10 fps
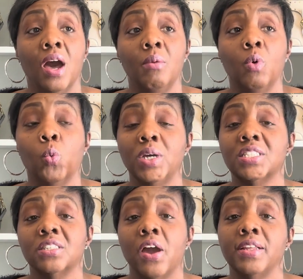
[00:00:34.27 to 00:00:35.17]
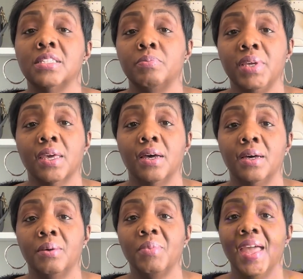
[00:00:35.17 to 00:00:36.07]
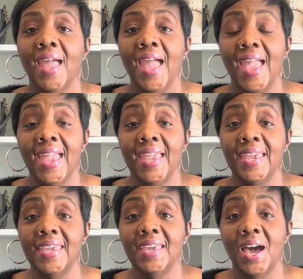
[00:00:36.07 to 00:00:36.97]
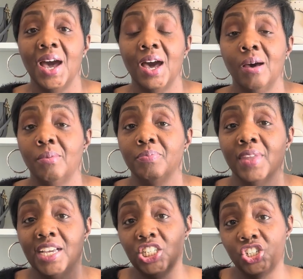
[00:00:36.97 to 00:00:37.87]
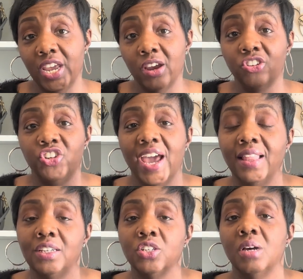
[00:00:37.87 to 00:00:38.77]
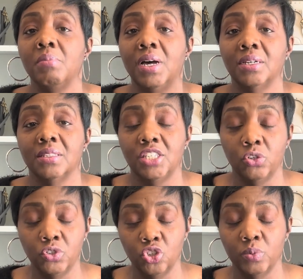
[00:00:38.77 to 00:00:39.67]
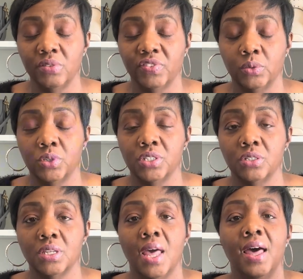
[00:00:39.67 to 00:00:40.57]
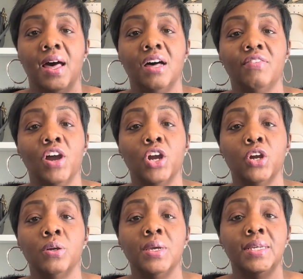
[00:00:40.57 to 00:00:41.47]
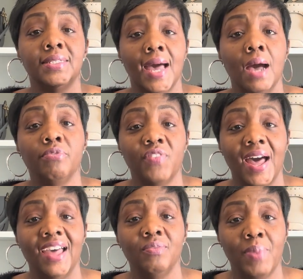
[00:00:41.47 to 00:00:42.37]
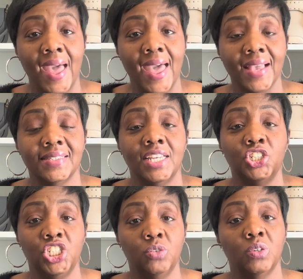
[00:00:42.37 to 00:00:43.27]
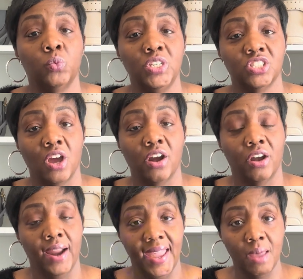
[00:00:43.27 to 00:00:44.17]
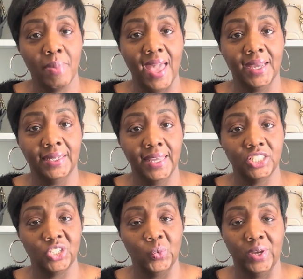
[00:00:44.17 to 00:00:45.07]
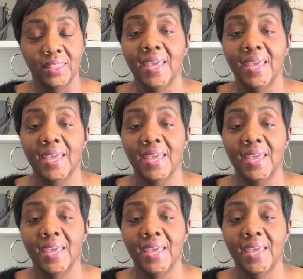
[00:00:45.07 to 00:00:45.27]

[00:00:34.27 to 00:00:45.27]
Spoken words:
what started to become a shared challenge among the YouTube influencers of her top 5 bags that she would restart her handbag collection with